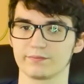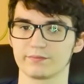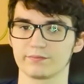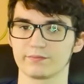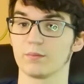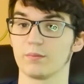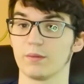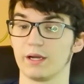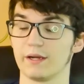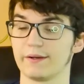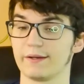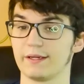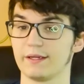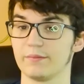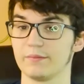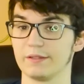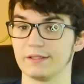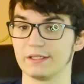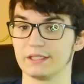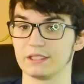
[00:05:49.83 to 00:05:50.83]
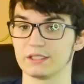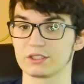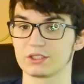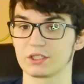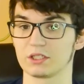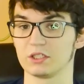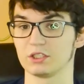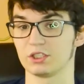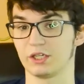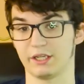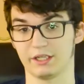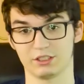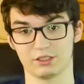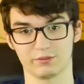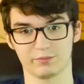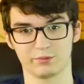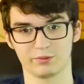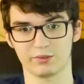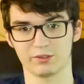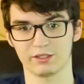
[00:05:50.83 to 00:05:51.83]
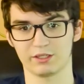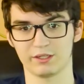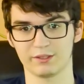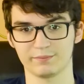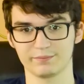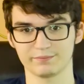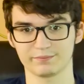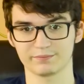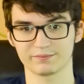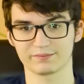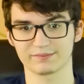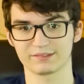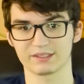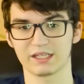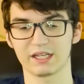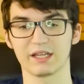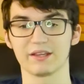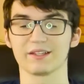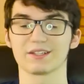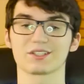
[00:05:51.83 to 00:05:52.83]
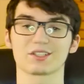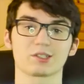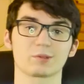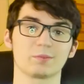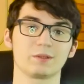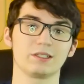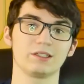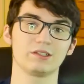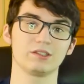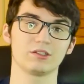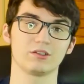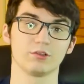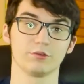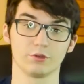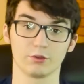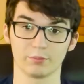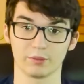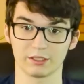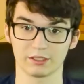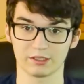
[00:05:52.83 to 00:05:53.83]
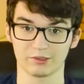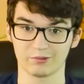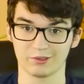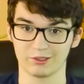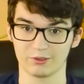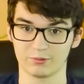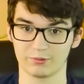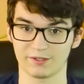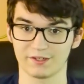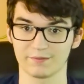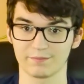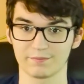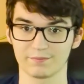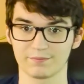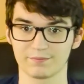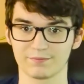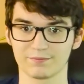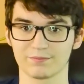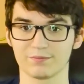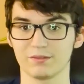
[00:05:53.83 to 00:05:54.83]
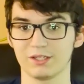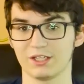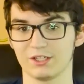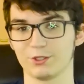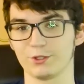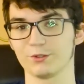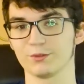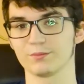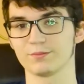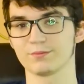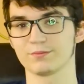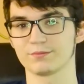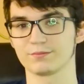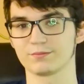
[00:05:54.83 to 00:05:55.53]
My name is Jackson Borgon, and this has been Filmmaking 101. Thank you.